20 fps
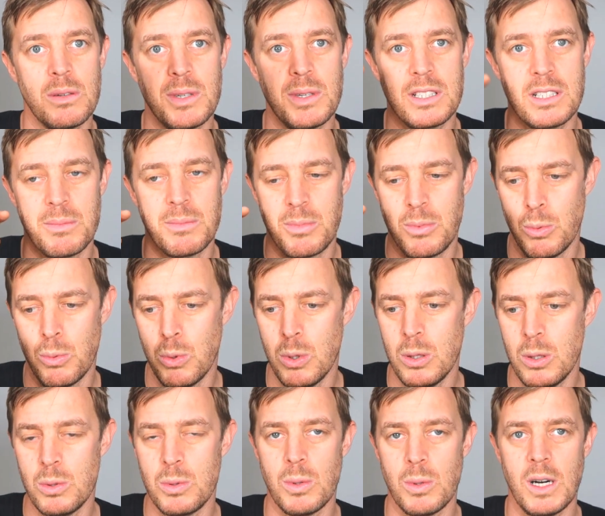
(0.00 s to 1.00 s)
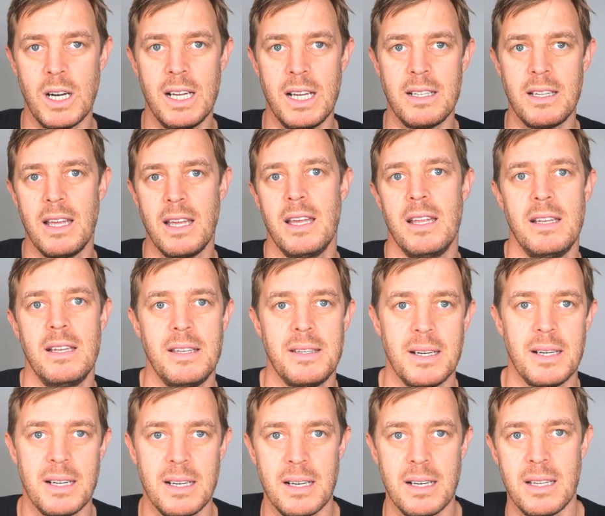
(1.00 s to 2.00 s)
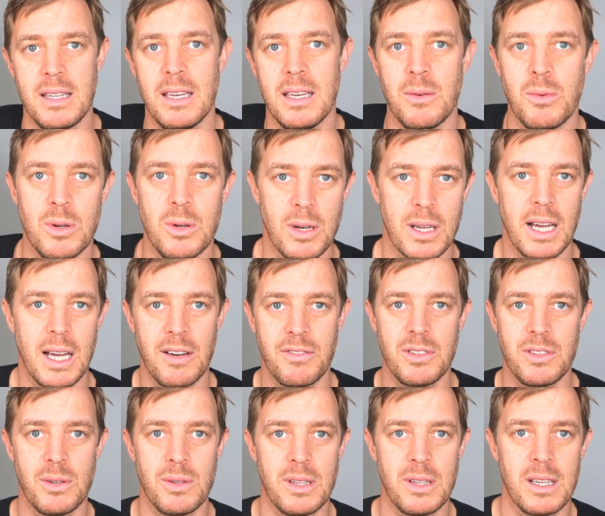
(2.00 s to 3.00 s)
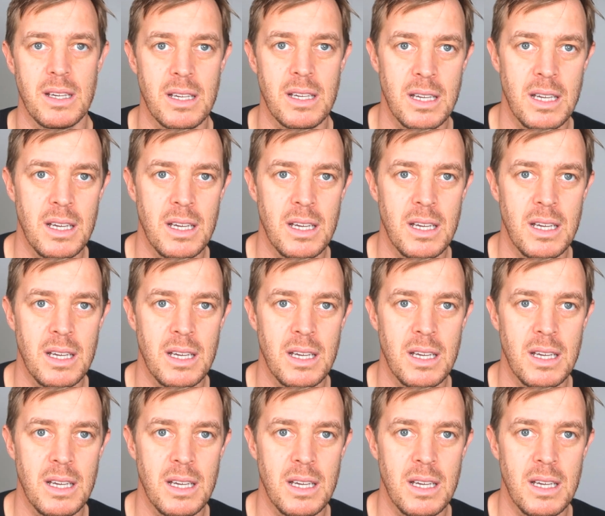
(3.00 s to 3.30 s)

We ship worldwide, and yeah, we'll look after you in the